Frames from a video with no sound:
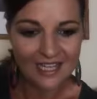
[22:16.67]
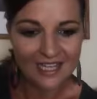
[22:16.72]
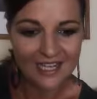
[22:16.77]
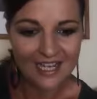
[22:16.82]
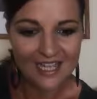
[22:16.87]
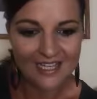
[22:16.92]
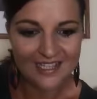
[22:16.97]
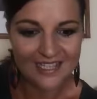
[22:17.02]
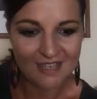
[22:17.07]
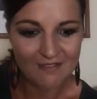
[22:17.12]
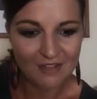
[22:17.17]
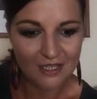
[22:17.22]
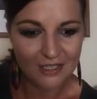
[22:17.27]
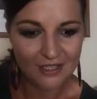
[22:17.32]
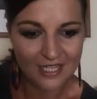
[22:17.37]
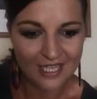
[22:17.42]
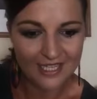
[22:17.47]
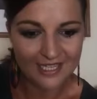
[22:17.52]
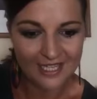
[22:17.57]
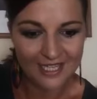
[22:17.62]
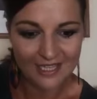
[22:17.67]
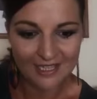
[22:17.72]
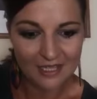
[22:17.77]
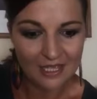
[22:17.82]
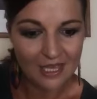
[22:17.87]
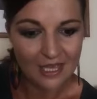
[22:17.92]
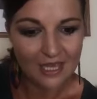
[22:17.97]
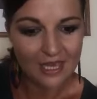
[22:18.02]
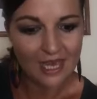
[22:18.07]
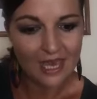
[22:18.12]
Let's have a look at
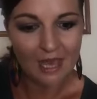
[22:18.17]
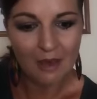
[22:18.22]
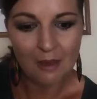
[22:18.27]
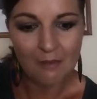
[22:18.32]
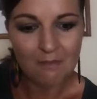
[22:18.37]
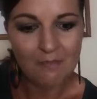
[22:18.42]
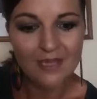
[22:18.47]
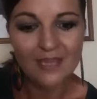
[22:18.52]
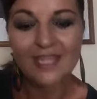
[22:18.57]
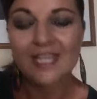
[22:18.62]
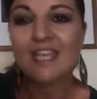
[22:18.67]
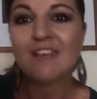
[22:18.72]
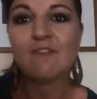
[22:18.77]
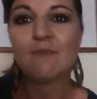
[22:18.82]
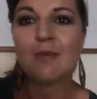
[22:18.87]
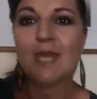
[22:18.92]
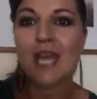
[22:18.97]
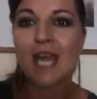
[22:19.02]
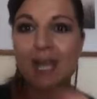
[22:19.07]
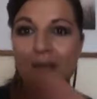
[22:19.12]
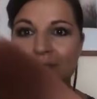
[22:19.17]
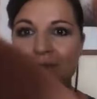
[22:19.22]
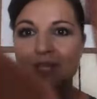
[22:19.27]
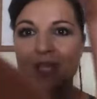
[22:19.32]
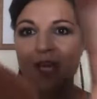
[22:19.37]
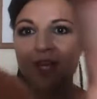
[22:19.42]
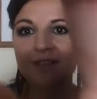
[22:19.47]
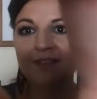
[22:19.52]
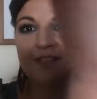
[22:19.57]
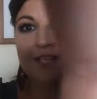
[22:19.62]
it. Believe me, I'm
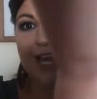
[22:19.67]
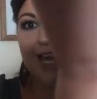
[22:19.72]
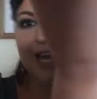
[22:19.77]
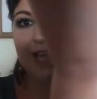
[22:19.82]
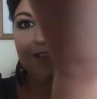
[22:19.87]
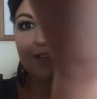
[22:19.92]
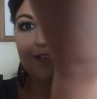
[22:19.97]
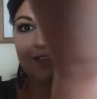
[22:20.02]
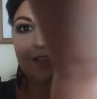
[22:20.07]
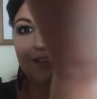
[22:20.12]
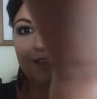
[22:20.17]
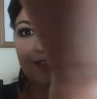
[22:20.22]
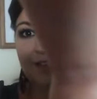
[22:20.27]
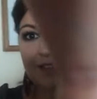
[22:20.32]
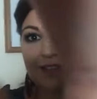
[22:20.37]
not that